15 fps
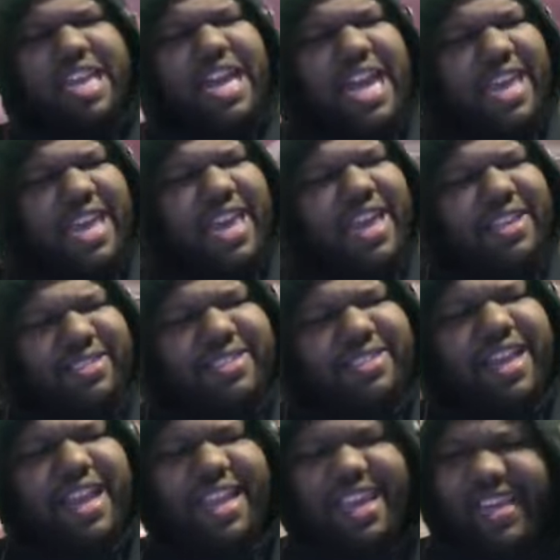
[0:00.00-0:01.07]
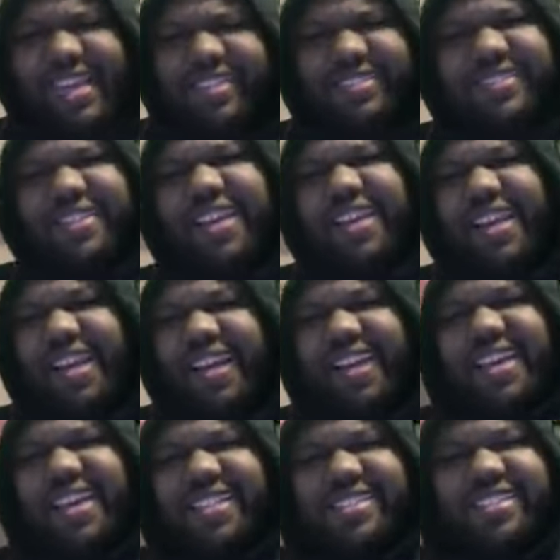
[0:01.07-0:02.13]
shot, I guess. I guess
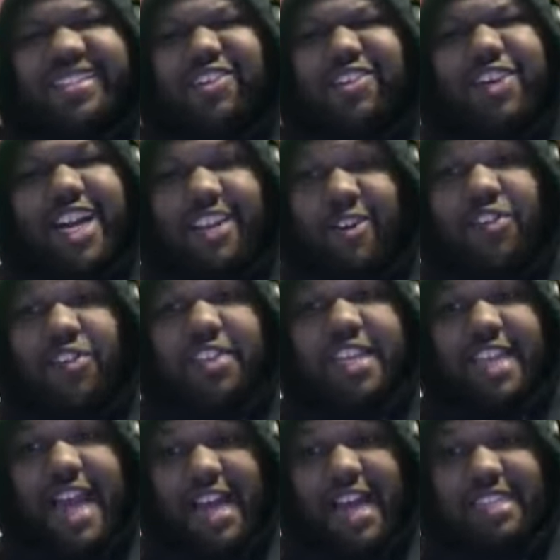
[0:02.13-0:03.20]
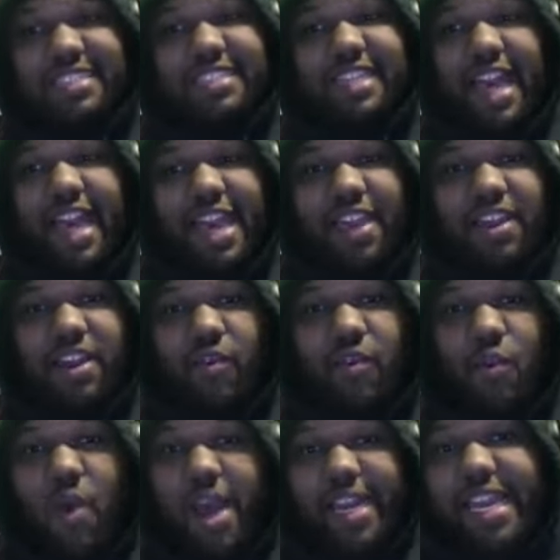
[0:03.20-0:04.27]
it's a little unorthodox. Like,
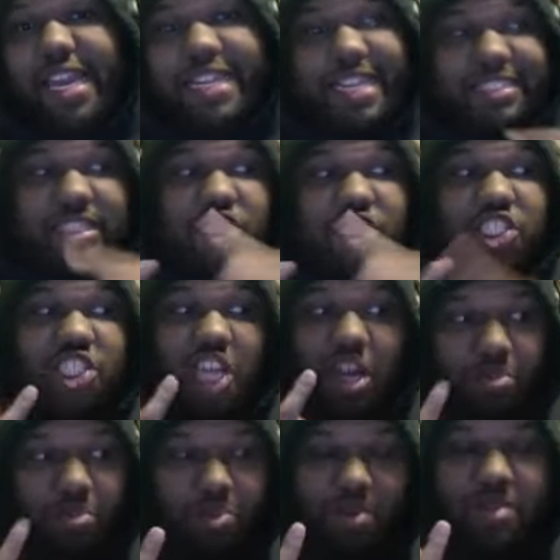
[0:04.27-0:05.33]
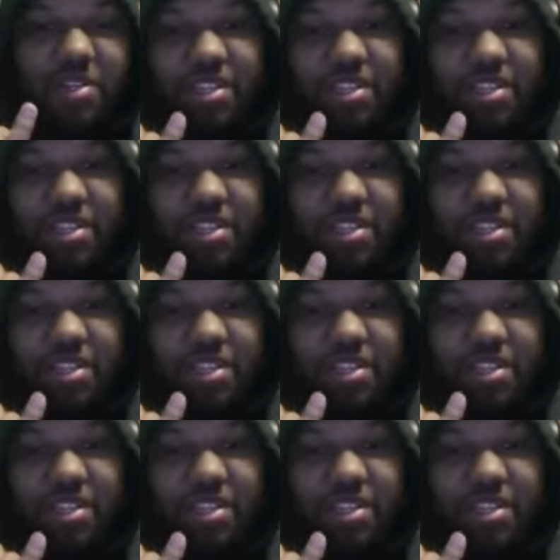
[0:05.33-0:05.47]
one, he doesn't jump.